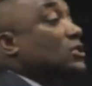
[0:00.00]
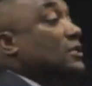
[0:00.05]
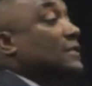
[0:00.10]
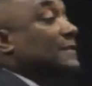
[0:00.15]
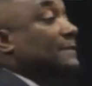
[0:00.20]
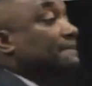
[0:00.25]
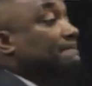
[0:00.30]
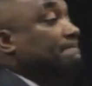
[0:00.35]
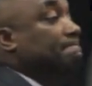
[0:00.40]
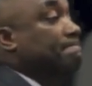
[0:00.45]

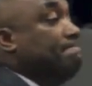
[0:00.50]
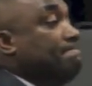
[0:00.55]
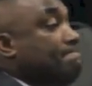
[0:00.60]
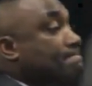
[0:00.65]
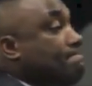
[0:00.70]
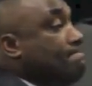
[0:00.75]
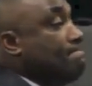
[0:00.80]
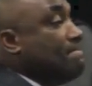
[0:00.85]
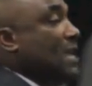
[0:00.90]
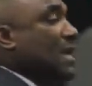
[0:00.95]

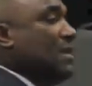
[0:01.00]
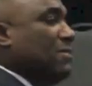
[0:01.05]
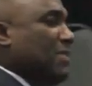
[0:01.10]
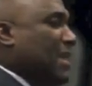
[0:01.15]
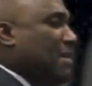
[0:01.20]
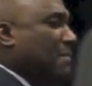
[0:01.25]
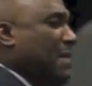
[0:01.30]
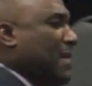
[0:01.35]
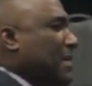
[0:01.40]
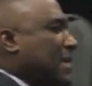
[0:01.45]
And the
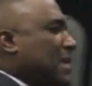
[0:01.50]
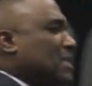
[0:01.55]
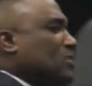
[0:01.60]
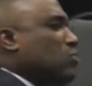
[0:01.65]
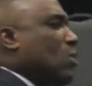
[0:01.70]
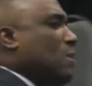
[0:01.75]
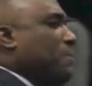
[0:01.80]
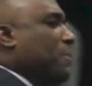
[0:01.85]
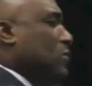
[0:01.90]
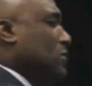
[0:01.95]
thing about it is,
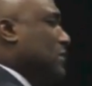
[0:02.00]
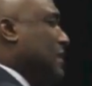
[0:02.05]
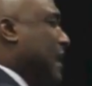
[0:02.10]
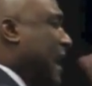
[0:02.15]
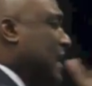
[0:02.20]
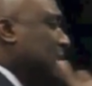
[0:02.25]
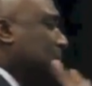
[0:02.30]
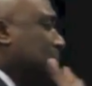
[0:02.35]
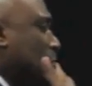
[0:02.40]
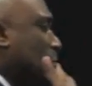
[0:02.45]
one person
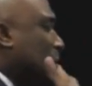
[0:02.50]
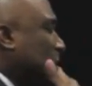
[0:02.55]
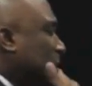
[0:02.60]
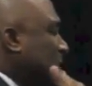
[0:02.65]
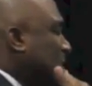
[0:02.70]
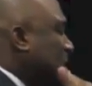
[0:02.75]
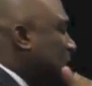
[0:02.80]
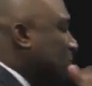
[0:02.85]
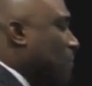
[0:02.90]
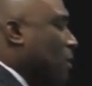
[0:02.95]
asked me once,
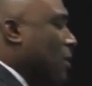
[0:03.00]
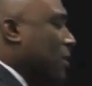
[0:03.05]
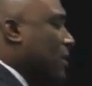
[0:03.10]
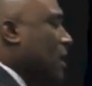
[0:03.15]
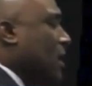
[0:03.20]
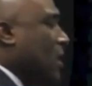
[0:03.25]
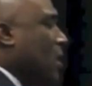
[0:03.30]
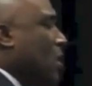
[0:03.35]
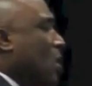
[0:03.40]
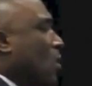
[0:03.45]
they said, Mark,
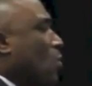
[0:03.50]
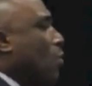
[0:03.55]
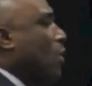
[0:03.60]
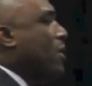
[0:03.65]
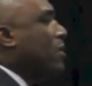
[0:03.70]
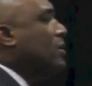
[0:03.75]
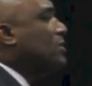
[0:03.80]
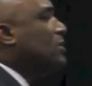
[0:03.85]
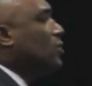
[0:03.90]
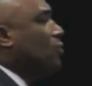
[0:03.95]

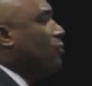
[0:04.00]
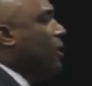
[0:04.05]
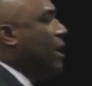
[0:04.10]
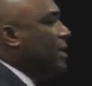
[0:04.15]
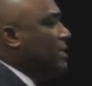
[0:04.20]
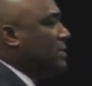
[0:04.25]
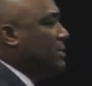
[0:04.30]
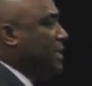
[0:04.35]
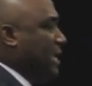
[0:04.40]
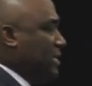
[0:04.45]
where is the
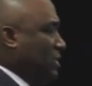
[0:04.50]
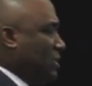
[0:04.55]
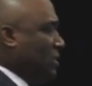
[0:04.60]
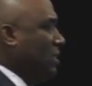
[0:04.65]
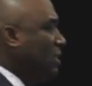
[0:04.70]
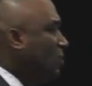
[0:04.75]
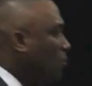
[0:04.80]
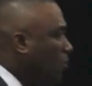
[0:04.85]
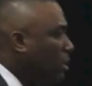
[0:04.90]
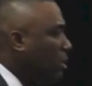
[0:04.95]
greatest
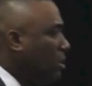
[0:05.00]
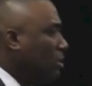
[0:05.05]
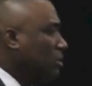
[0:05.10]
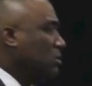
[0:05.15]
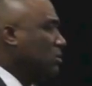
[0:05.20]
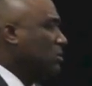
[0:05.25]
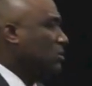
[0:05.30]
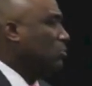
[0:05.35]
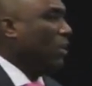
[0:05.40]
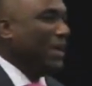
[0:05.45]
nation in the
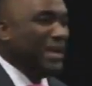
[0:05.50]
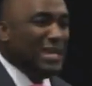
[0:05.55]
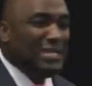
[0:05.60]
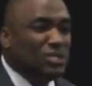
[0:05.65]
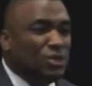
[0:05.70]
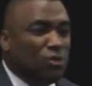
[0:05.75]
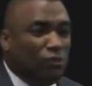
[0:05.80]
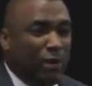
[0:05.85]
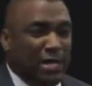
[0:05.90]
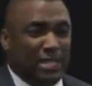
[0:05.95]
world? What is
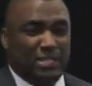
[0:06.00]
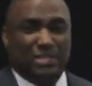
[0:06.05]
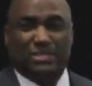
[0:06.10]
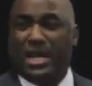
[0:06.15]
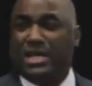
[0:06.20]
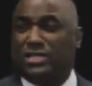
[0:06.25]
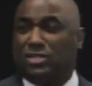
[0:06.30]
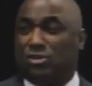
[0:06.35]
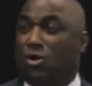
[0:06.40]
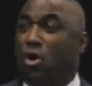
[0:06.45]
the greatest
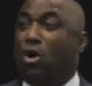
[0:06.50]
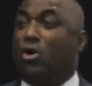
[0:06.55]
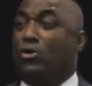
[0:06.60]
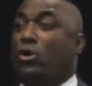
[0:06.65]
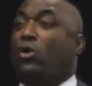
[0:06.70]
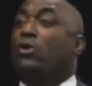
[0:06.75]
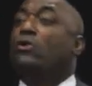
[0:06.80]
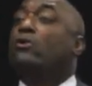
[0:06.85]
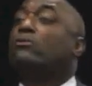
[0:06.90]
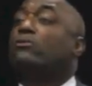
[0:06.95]
nation
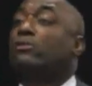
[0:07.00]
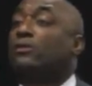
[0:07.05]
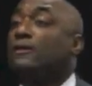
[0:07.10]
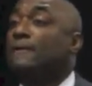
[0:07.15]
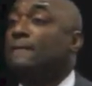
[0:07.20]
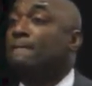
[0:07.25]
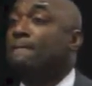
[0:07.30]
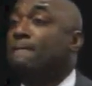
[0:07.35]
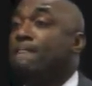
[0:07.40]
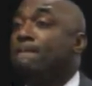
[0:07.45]
on earth?
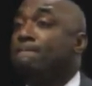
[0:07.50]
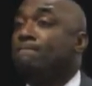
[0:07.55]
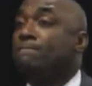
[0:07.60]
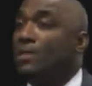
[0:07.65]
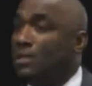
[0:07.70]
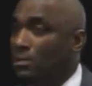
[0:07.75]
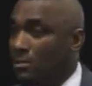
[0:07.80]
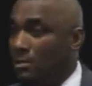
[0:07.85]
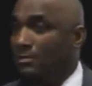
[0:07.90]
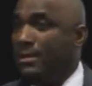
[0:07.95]

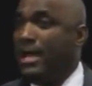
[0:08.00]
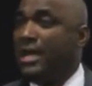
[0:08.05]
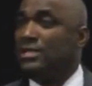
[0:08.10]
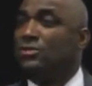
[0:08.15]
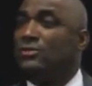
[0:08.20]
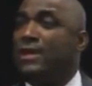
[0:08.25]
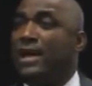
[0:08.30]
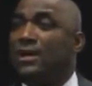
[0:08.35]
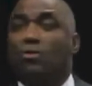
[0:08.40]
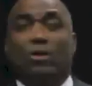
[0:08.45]
I
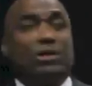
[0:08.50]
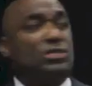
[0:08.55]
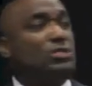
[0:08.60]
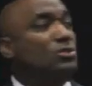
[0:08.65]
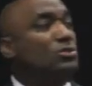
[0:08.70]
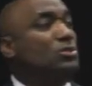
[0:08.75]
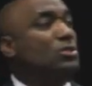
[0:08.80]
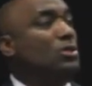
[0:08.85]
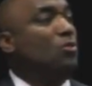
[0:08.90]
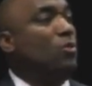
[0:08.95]
ask you that
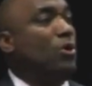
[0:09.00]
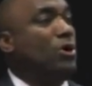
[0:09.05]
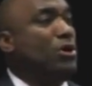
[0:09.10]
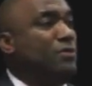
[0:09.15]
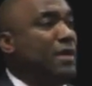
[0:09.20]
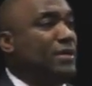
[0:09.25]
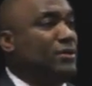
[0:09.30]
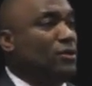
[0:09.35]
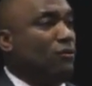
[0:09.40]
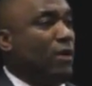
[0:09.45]
question too. Where do
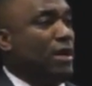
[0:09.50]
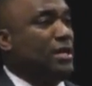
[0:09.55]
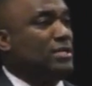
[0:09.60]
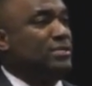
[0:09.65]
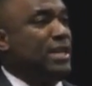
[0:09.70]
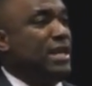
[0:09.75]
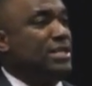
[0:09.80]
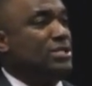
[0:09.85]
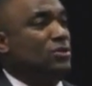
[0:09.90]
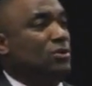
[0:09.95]
you think the
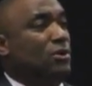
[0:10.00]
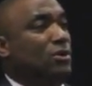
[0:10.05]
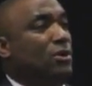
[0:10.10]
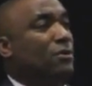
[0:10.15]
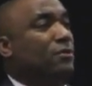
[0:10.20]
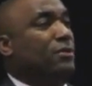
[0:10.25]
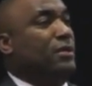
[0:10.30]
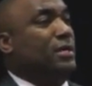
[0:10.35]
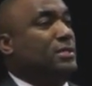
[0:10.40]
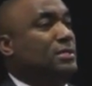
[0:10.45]
greatest nation on
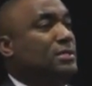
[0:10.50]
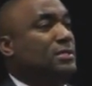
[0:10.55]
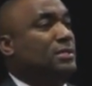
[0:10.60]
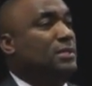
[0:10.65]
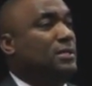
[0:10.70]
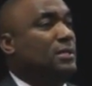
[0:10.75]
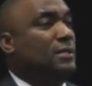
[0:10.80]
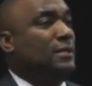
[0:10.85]
earth is?